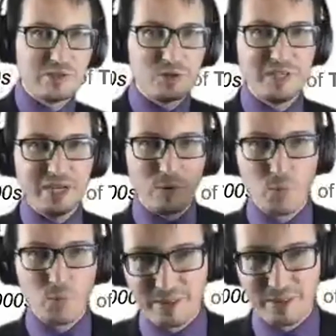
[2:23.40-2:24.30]
the year
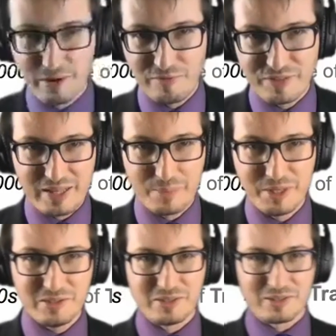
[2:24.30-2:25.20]
1 of
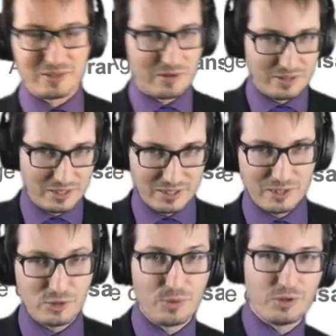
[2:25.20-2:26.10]
databases
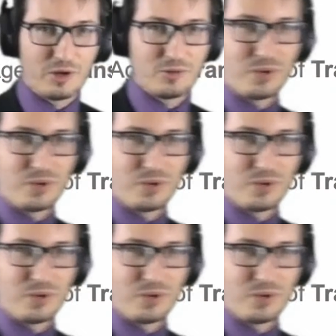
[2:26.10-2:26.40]
in the modern